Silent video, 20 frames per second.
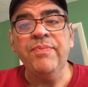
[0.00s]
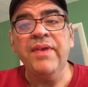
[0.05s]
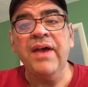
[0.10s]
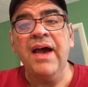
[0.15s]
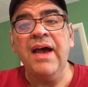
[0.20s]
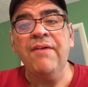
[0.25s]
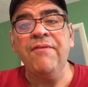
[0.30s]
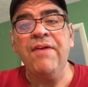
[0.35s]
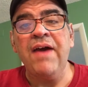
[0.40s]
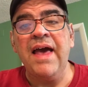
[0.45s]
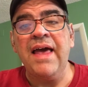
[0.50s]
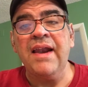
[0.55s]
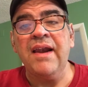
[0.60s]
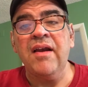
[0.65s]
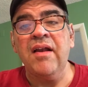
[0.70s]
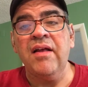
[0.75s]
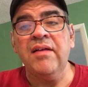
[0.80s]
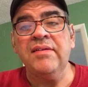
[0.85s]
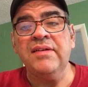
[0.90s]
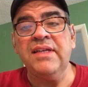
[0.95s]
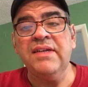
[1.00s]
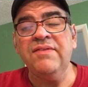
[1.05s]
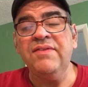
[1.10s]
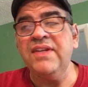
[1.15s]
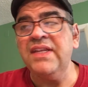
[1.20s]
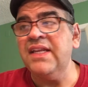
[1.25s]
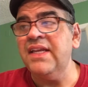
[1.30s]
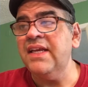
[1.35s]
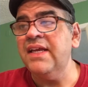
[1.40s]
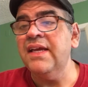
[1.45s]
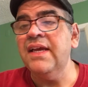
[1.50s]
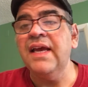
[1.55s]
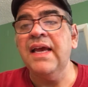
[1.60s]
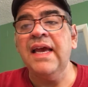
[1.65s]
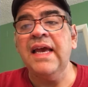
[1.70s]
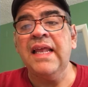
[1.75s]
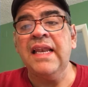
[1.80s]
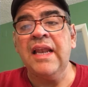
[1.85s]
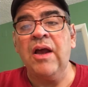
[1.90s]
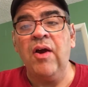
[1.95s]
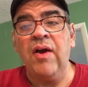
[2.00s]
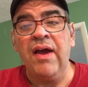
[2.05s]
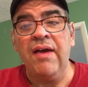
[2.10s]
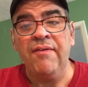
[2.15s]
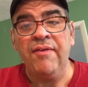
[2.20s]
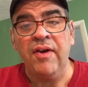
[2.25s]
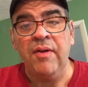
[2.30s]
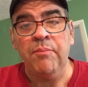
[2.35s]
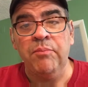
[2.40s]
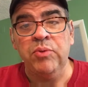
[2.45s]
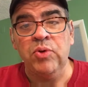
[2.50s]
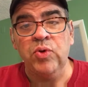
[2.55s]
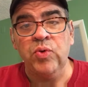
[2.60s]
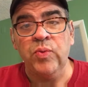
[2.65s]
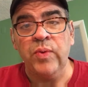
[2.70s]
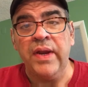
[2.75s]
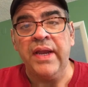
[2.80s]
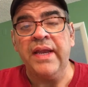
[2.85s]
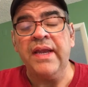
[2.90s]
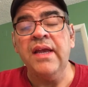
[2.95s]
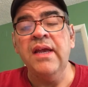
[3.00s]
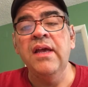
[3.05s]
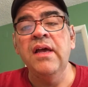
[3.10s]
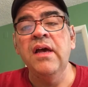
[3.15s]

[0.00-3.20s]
I've had it on DVD, and now I have it on Blu-ray.